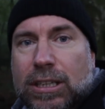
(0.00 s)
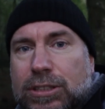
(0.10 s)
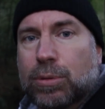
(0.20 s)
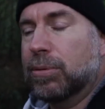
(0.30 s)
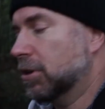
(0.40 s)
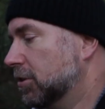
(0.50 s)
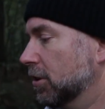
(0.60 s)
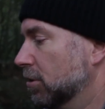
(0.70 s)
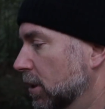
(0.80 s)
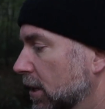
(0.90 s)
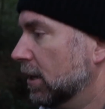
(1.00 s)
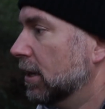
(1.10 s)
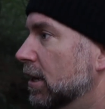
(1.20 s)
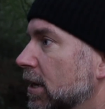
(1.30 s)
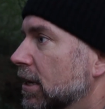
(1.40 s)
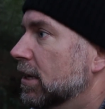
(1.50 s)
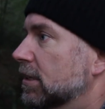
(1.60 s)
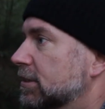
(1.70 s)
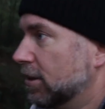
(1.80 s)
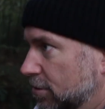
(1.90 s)
So what I'm going to do
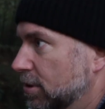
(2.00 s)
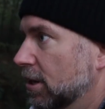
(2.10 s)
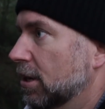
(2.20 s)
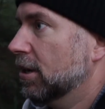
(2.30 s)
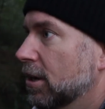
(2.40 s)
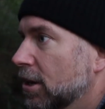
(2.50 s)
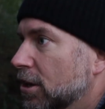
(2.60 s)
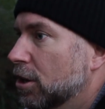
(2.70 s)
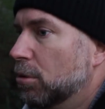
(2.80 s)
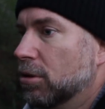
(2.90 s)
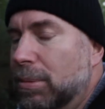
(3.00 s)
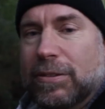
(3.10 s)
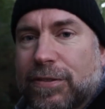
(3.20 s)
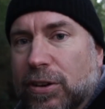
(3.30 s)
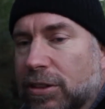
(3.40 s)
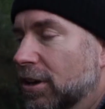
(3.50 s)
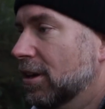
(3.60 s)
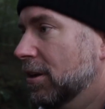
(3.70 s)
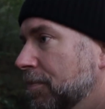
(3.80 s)
is go along a bit further